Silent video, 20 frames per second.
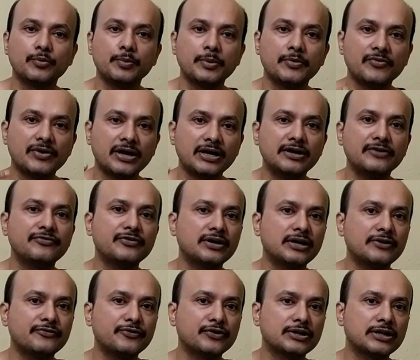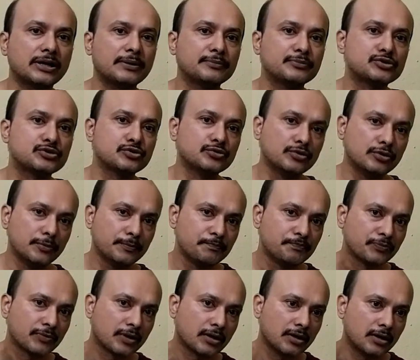it would be very difficult for them
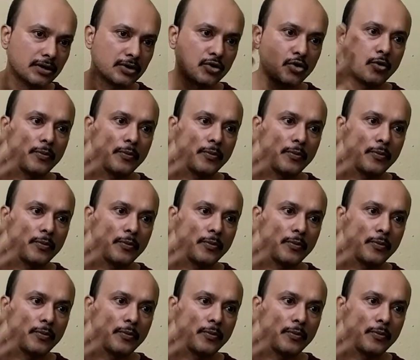to